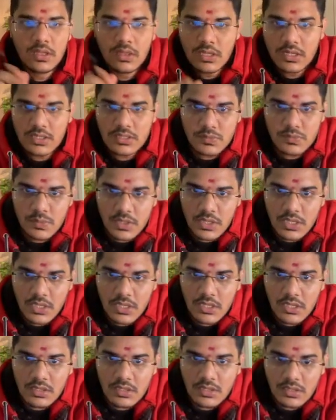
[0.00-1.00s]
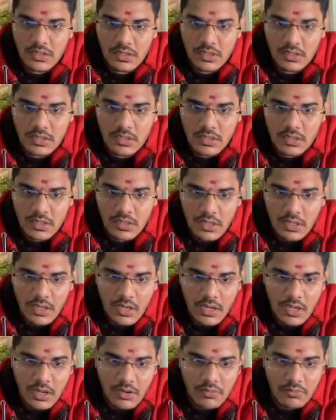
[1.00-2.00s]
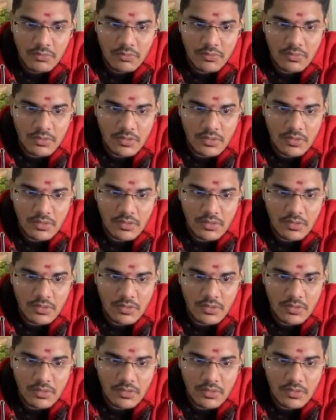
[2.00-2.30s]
That is why here I have